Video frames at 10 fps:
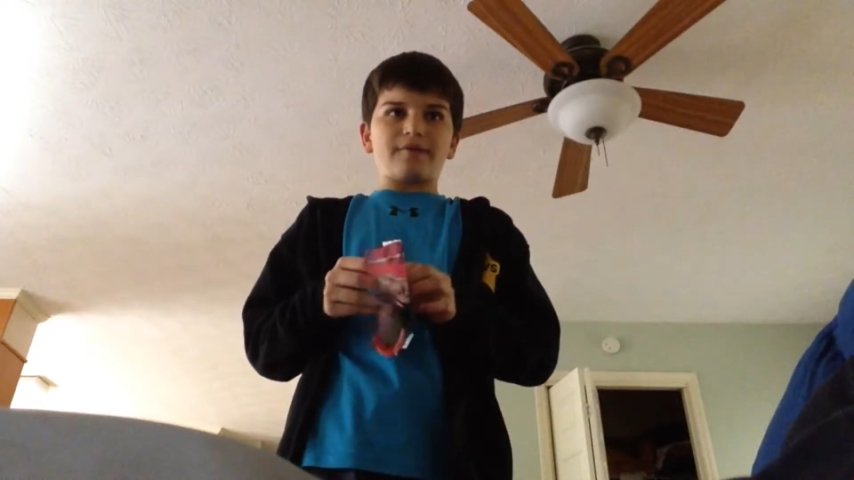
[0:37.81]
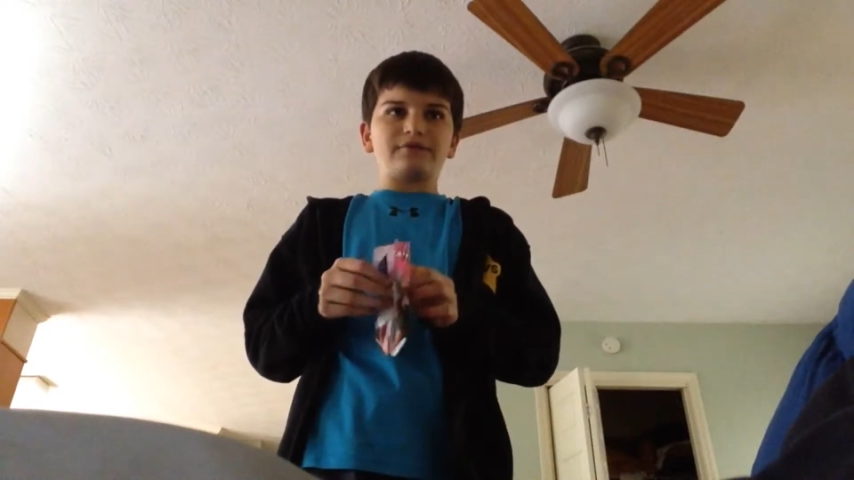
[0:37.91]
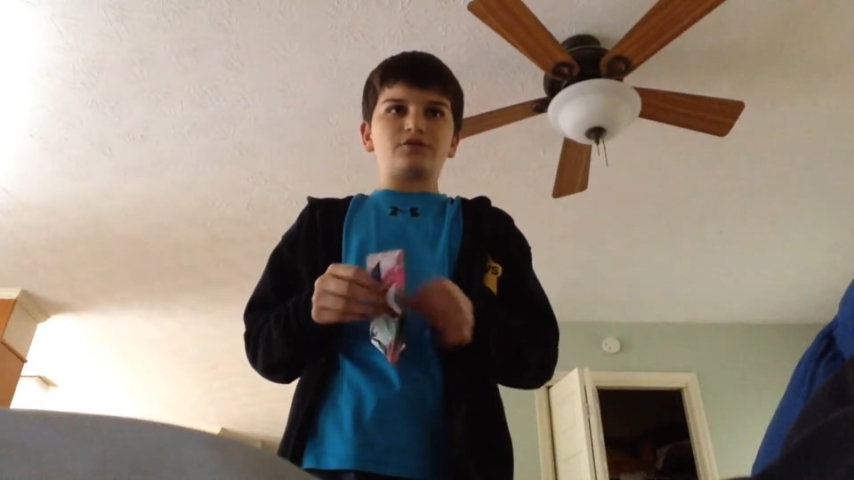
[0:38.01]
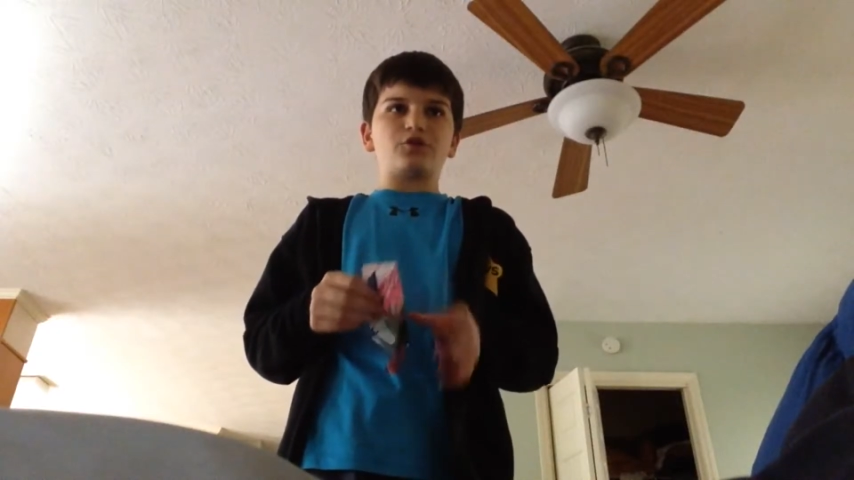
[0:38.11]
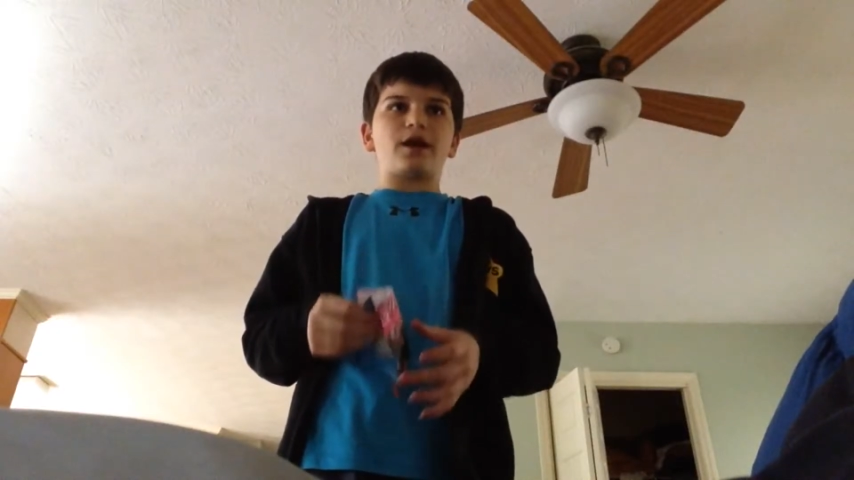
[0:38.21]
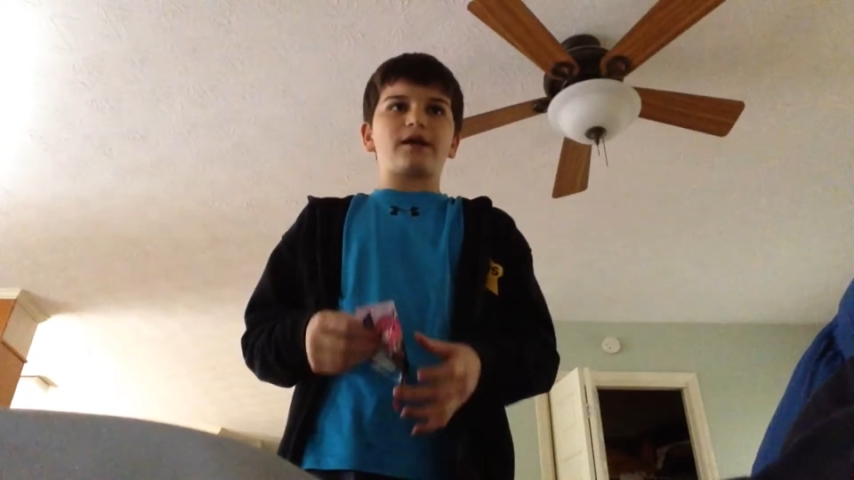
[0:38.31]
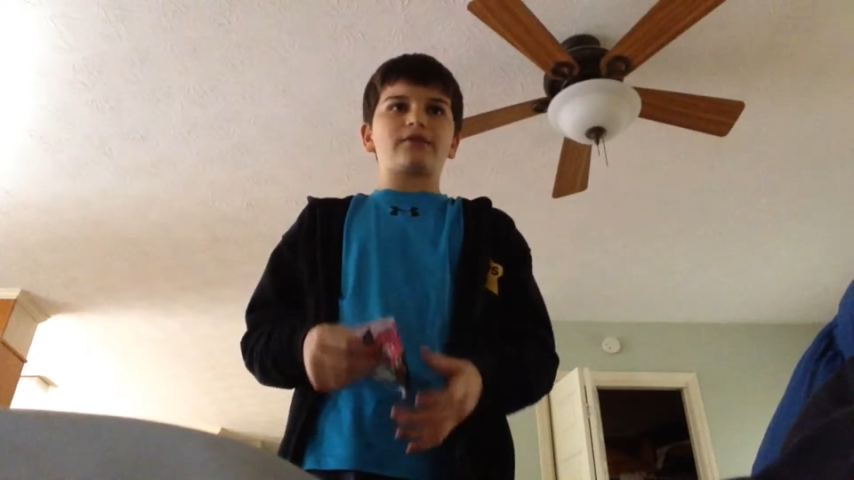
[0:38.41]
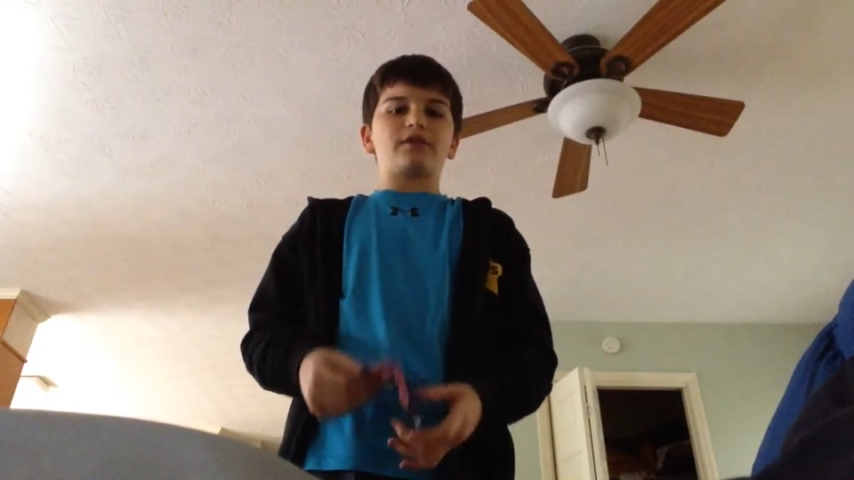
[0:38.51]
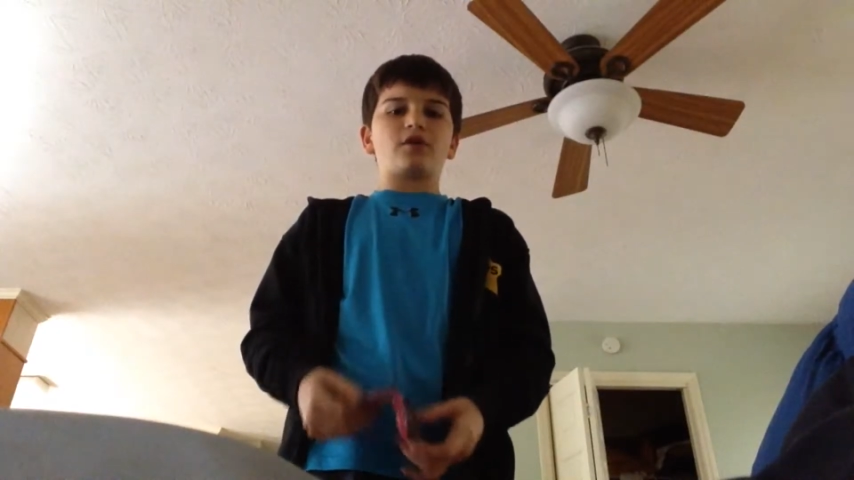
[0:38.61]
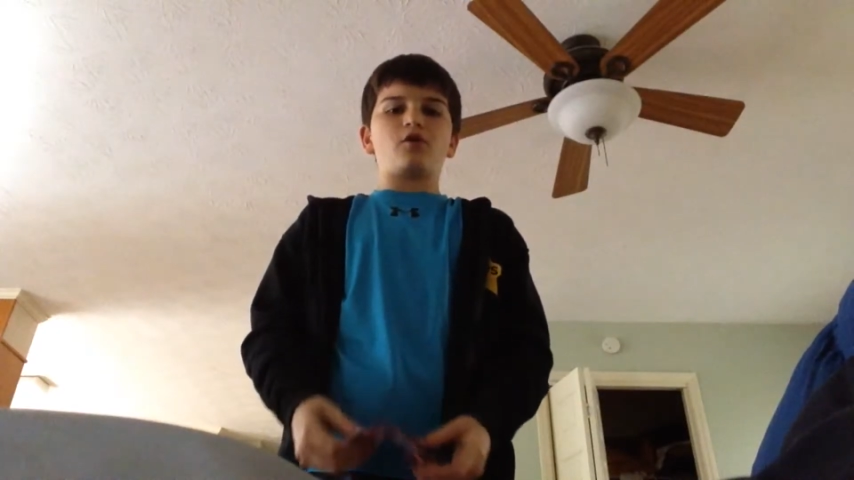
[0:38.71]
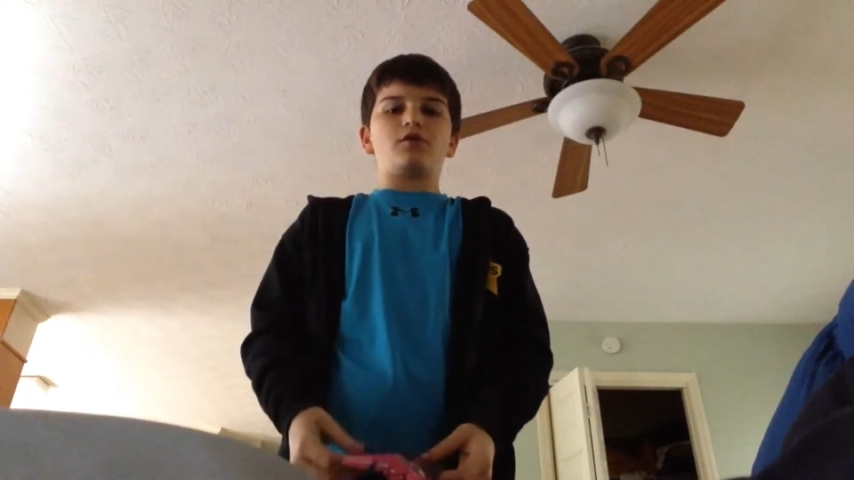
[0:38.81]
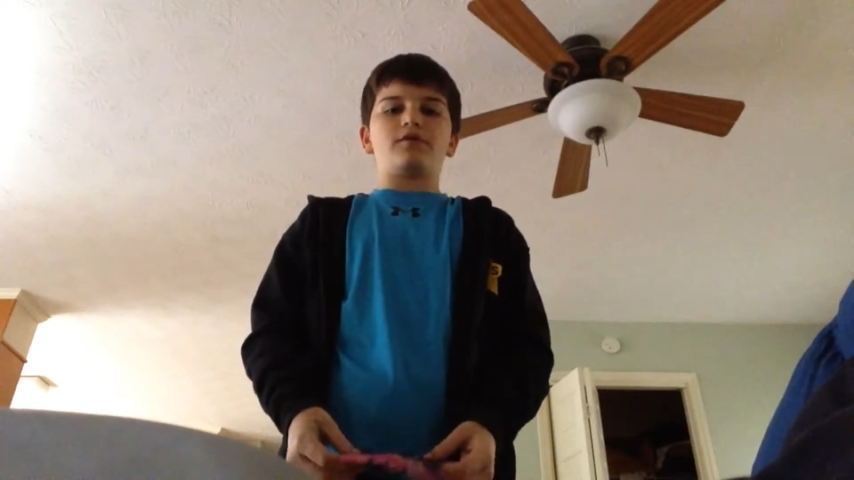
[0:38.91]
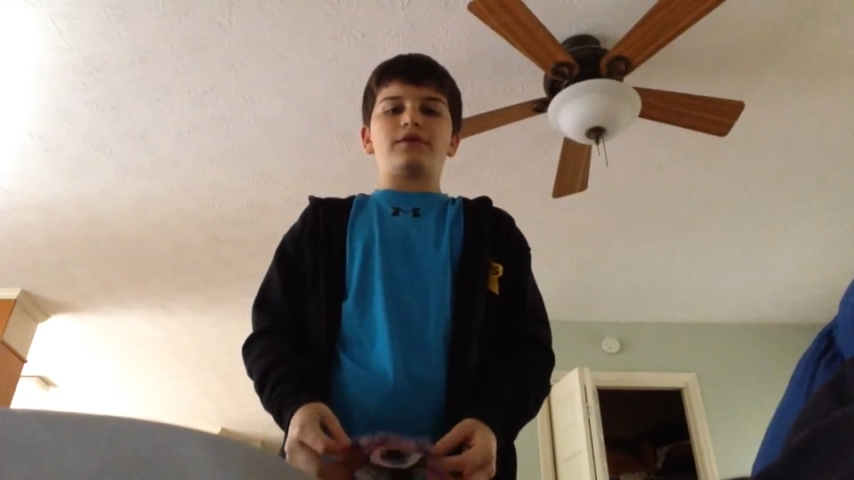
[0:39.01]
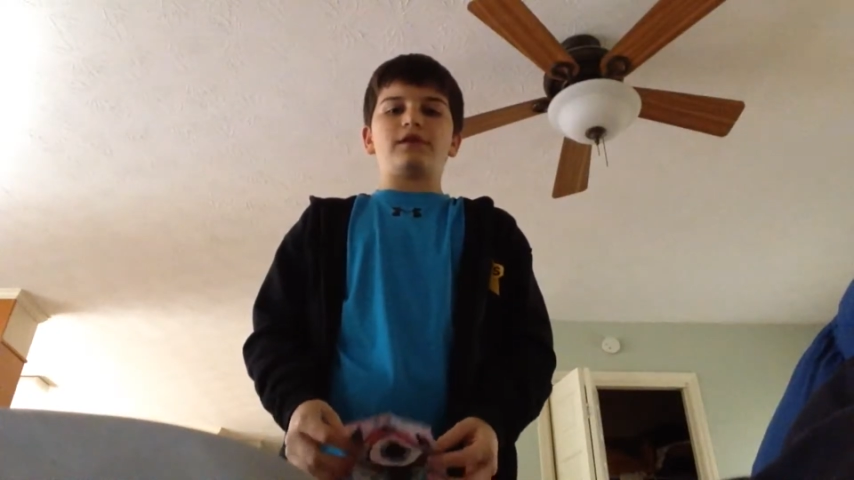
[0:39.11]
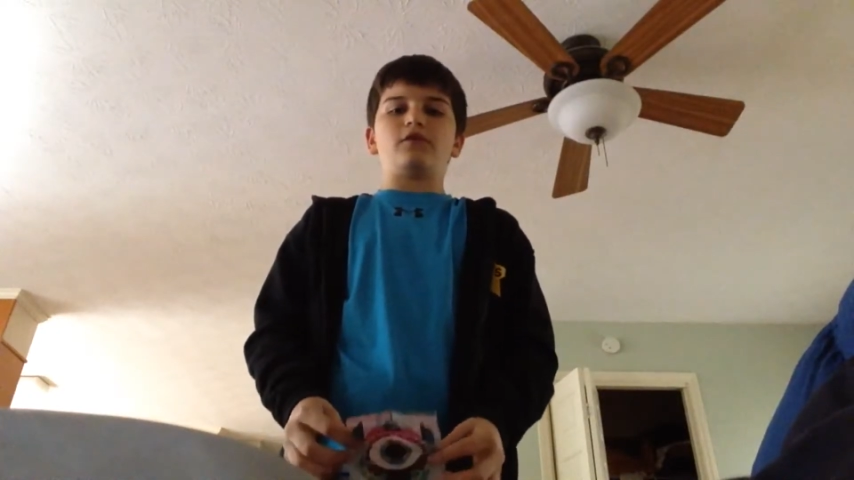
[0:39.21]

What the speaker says: have just cracked the code of the